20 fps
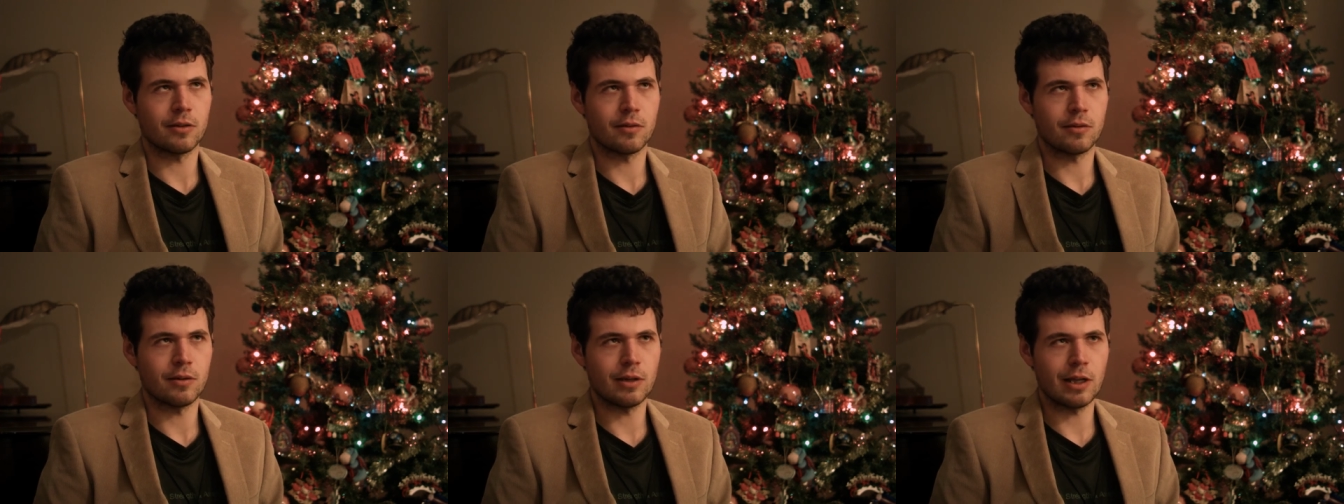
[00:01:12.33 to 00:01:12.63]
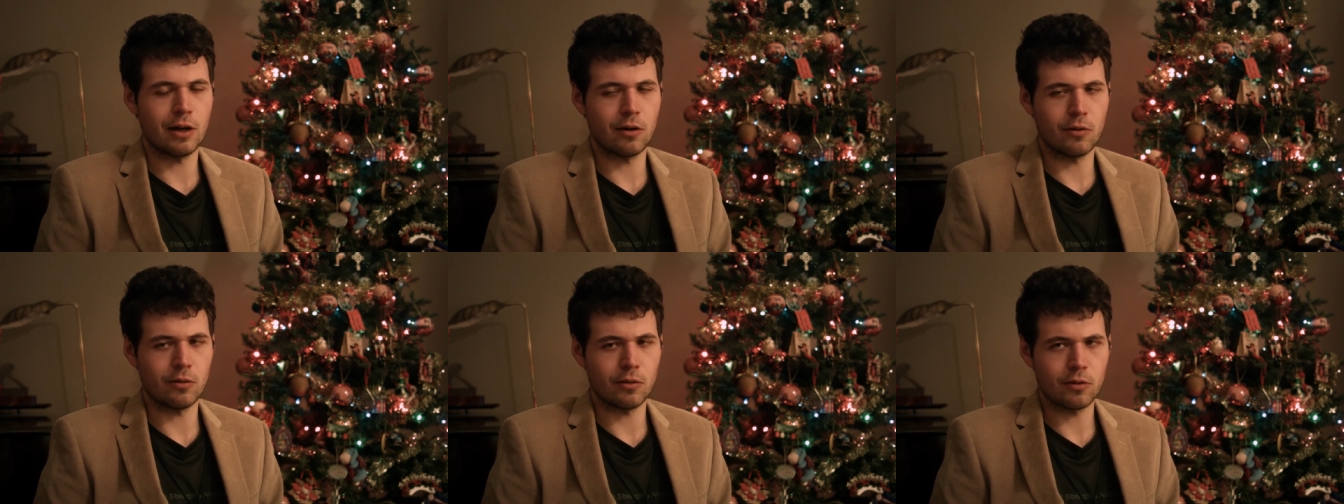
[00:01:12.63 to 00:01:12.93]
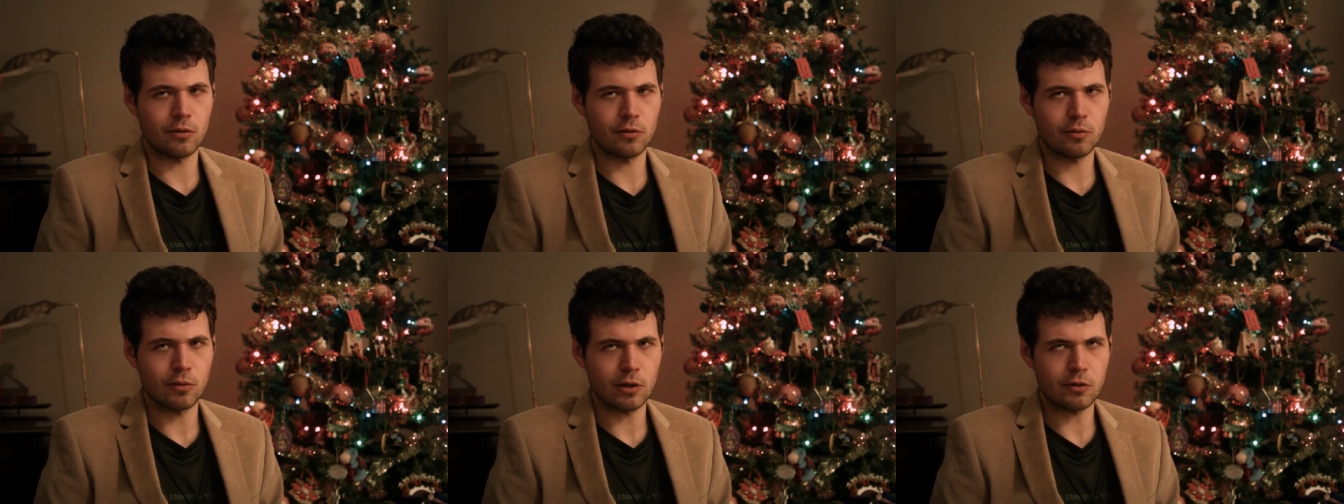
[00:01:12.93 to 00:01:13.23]
Now,
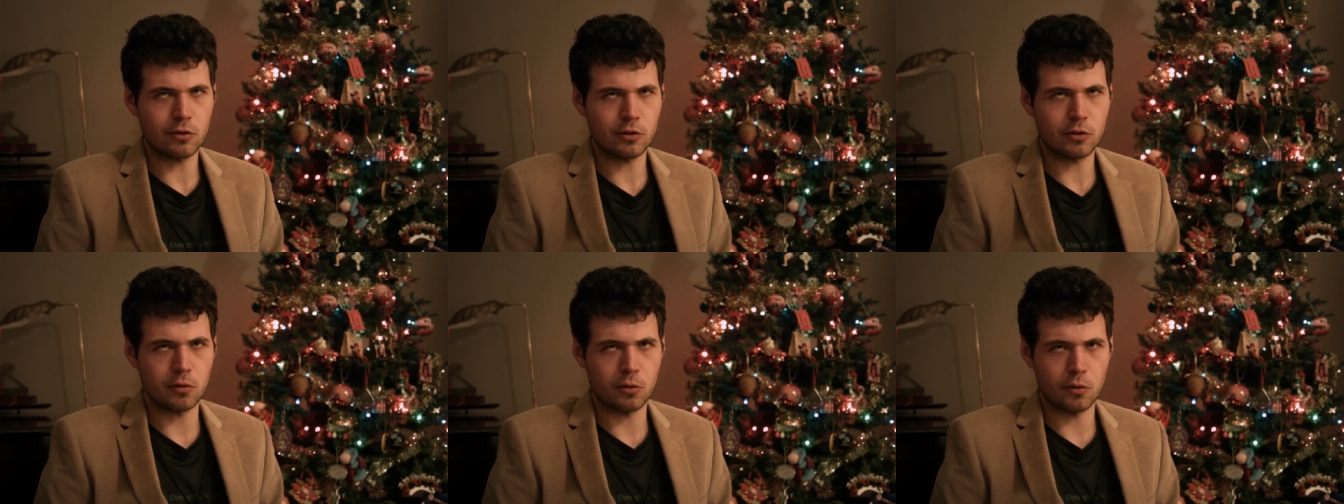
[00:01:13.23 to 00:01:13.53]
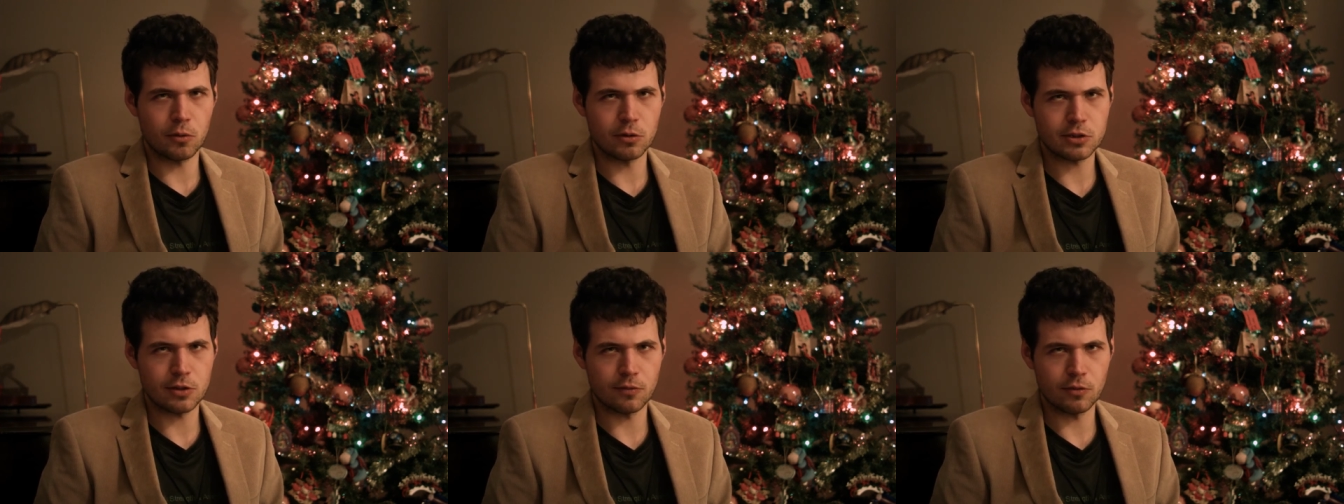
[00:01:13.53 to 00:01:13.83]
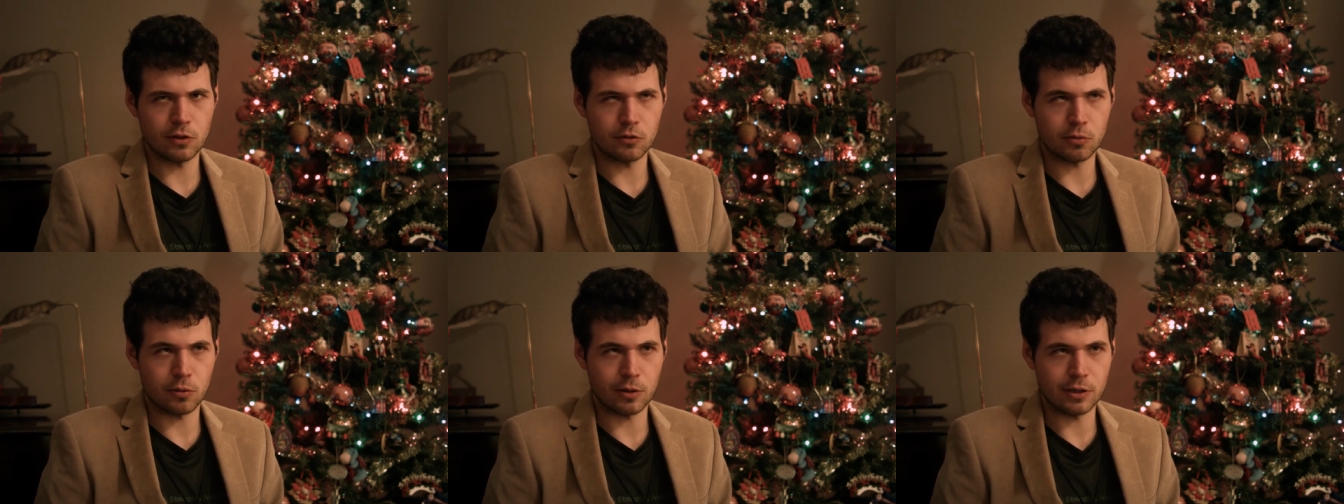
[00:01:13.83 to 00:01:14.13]
throughout the course of
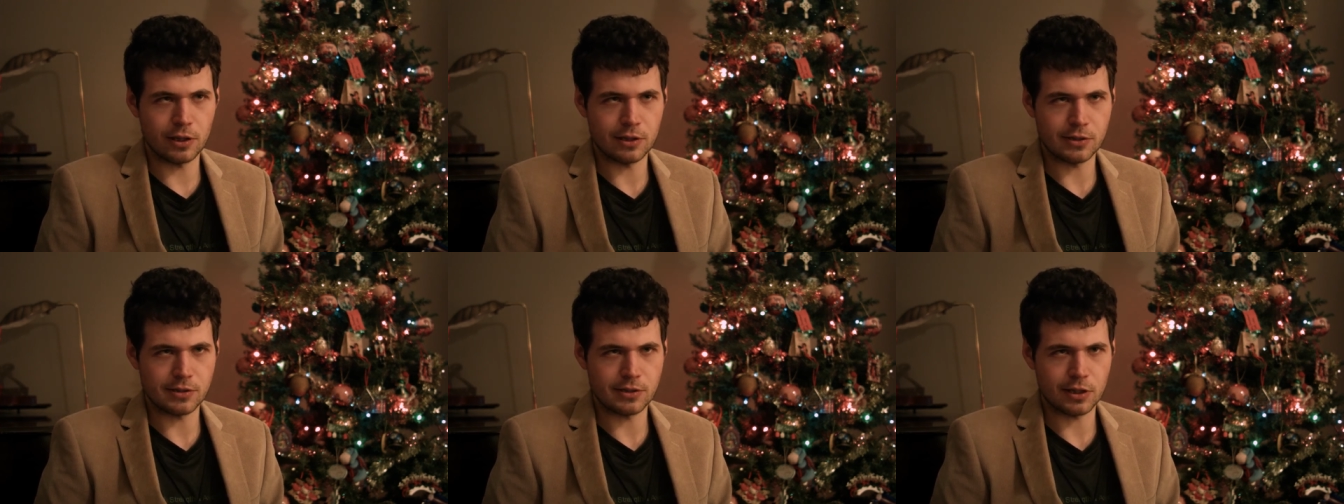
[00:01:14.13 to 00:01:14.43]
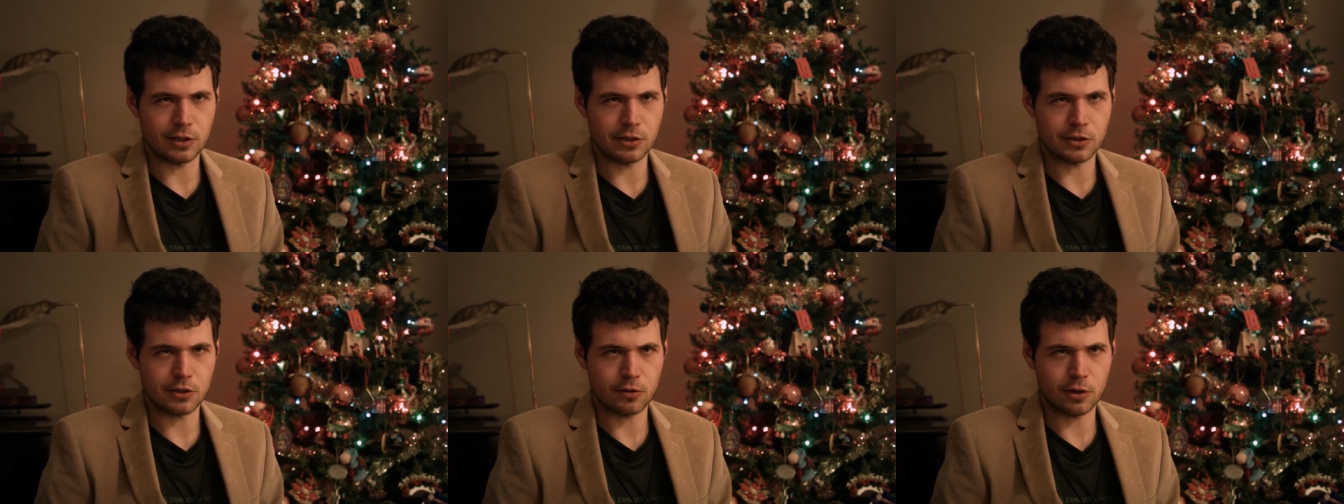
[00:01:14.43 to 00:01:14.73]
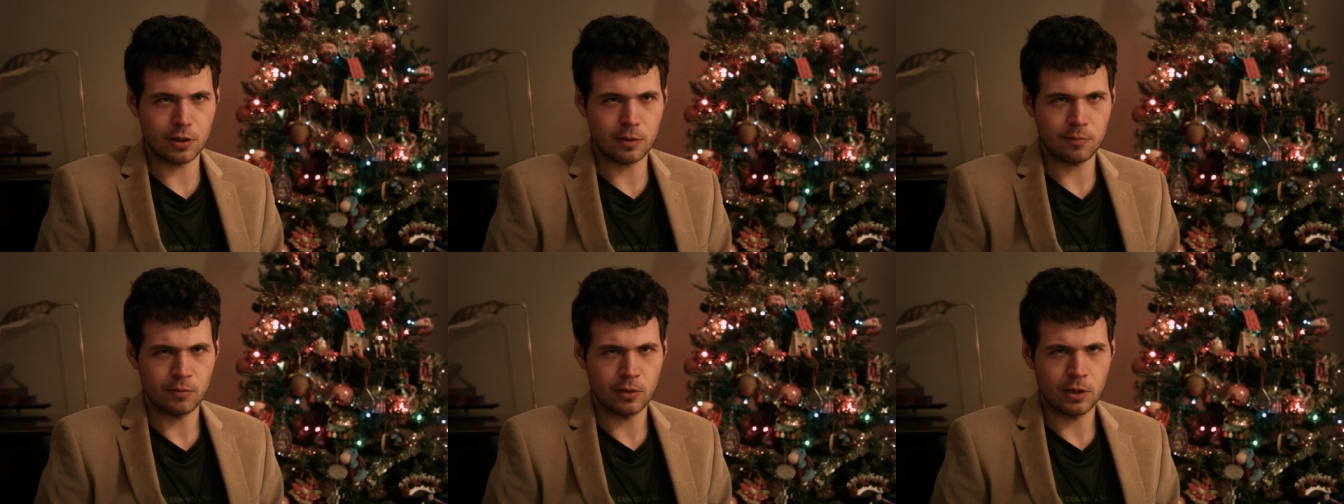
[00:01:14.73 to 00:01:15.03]
the 20th
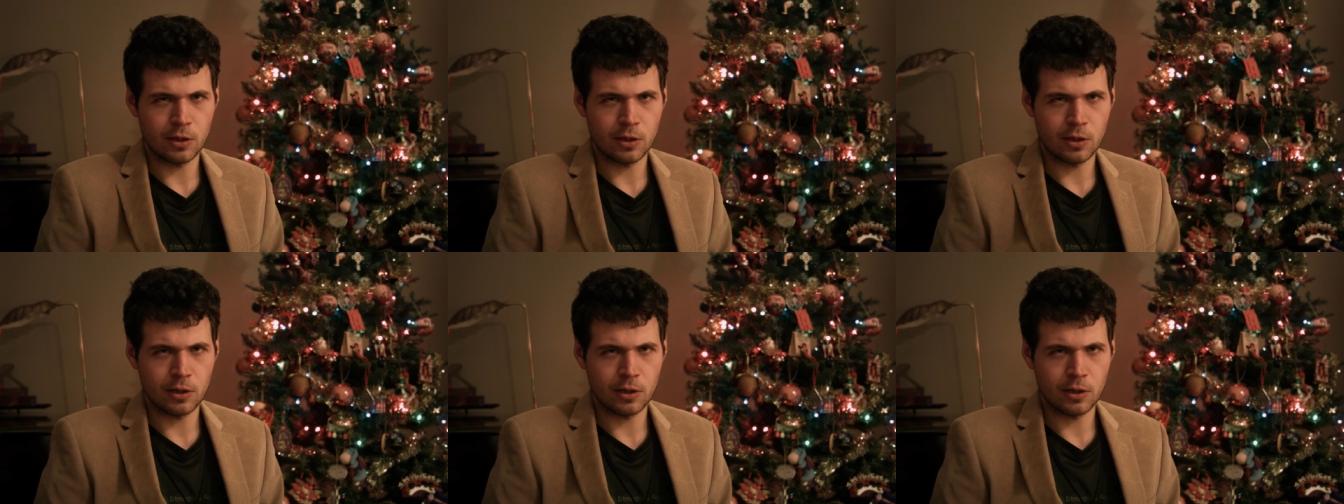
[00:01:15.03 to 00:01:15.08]
century,